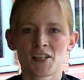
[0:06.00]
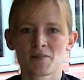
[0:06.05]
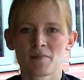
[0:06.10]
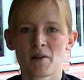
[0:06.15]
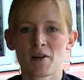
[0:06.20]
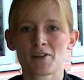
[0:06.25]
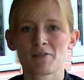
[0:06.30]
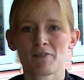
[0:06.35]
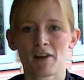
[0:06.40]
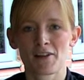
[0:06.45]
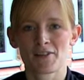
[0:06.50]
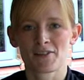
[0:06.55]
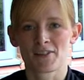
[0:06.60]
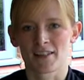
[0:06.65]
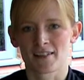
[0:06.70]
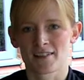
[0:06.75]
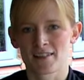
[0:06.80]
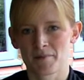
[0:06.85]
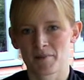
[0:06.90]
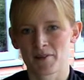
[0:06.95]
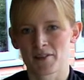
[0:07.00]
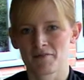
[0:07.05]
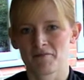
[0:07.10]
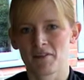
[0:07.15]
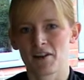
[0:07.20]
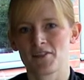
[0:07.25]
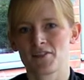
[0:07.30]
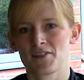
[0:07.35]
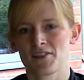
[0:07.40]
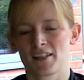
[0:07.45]
Smoke roasting, similar to
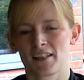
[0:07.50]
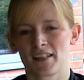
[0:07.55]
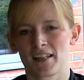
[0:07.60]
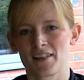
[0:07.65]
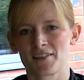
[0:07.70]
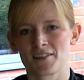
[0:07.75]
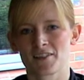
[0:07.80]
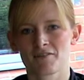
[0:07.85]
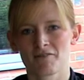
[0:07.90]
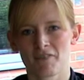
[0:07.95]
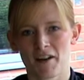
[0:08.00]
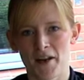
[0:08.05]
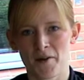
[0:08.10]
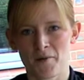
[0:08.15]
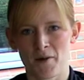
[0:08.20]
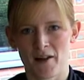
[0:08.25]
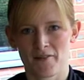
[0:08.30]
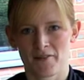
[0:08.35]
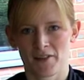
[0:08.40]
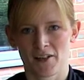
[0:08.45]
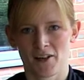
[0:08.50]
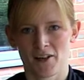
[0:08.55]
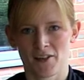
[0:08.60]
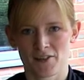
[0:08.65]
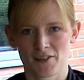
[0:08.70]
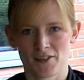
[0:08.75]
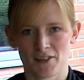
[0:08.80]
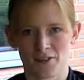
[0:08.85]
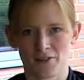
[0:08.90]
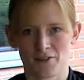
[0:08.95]
roasting, is a great way of
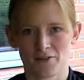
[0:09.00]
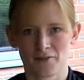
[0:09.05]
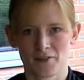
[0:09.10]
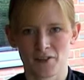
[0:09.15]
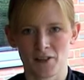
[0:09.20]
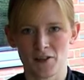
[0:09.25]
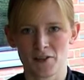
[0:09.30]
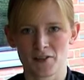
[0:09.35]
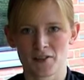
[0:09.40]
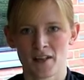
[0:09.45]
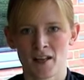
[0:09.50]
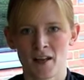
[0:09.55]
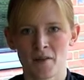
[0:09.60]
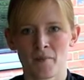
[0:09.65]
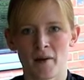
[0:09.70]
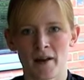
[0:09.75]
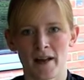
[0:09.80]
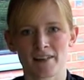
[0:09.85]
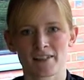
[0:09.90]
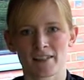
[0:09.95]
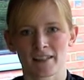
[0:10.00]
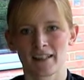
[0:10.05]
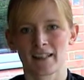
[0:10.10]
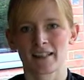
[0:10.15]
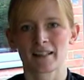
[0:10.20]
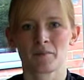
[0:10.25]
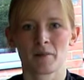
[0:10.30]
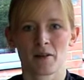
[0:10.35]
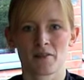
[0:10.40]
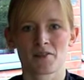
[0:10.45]
enhancing your food by adding a
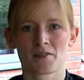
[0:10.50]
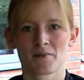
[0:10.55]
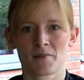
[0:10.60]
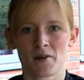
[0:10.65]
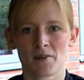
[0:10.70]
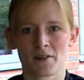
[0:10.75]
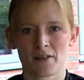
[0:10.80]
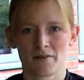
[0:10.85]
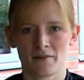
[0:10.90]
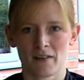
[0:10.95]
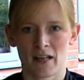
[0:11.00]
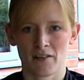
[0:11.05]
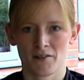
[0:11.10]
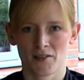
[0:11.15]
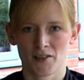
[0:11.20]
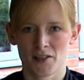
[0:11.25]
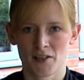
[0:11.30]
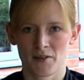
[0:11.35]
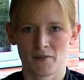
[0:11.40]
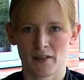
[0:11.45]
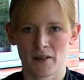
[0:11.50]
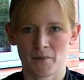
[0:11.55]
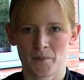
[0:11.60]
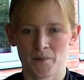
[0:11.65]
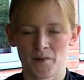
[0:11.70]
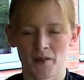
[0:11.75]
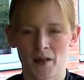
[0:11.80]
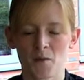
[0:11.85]
little bit of smoky flavour to it.